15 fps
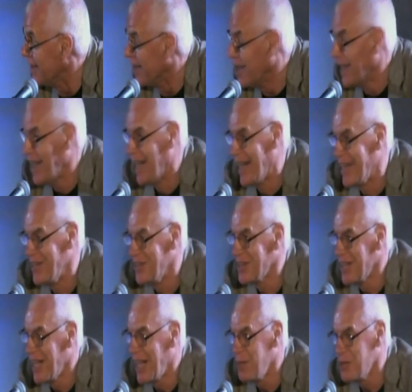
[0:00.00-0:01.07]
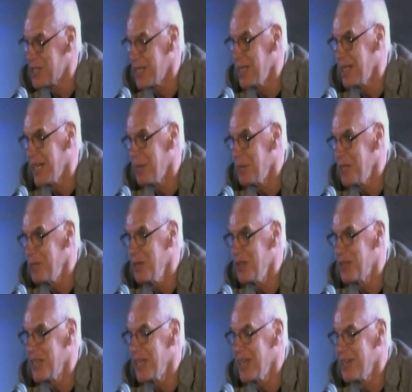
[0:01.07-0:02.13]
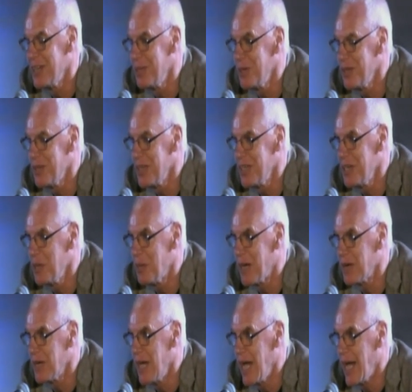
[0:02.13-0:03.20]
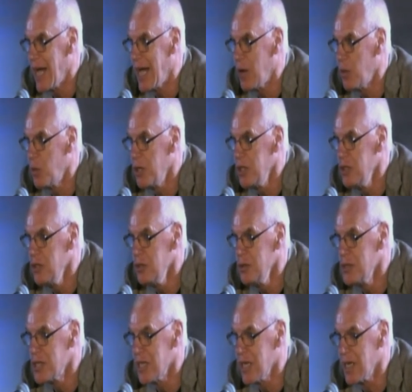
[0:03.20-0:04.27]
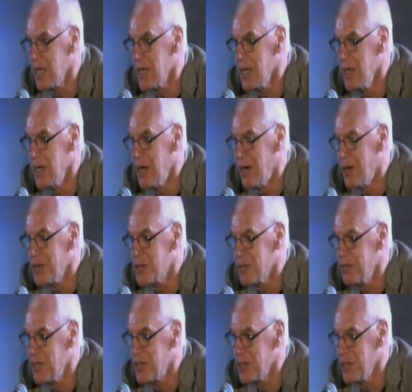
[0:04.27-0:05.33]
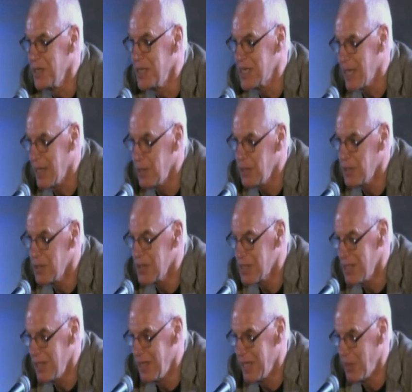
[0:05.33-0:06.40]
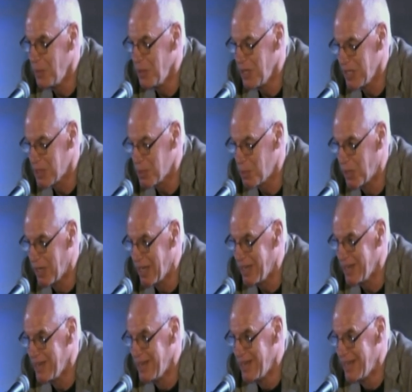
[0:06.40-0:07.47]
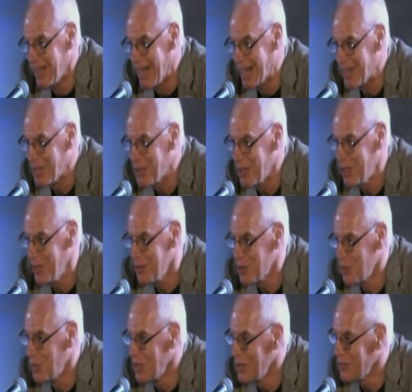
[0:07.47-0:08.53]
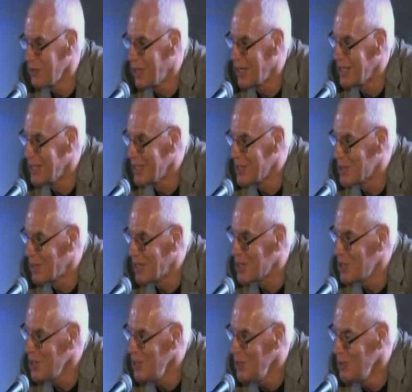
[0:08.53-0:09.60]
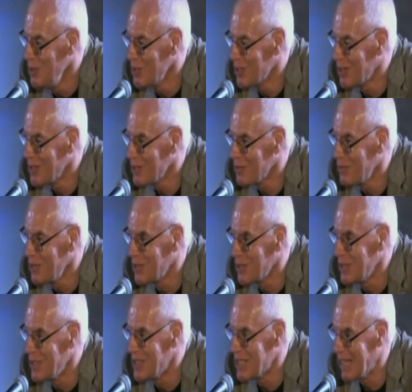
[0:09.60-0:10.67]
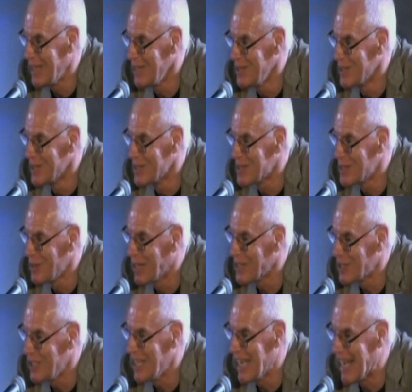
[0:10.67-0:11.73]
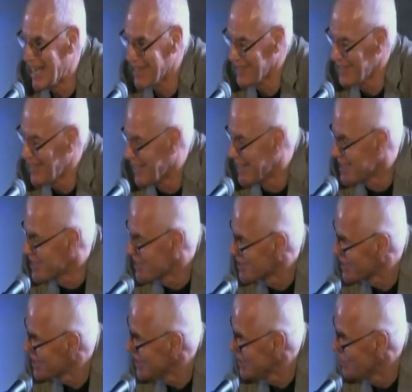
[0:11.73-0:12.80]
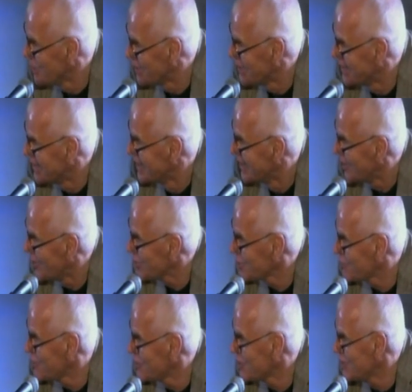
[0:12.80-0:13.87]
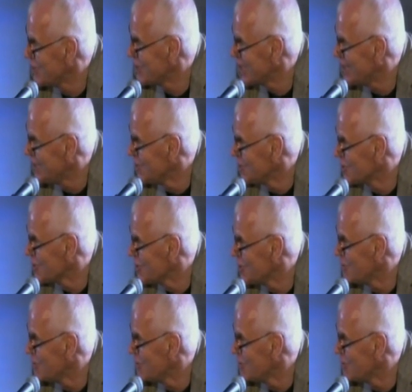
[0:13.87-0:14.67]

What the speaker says: And I was then, that made me think, and then we're thinking about how we're using artificial intelligence in there with this way. And I think it was a wonderful idea to actually use artificial intelligence to actually analyze and see whether artificial intelligence could be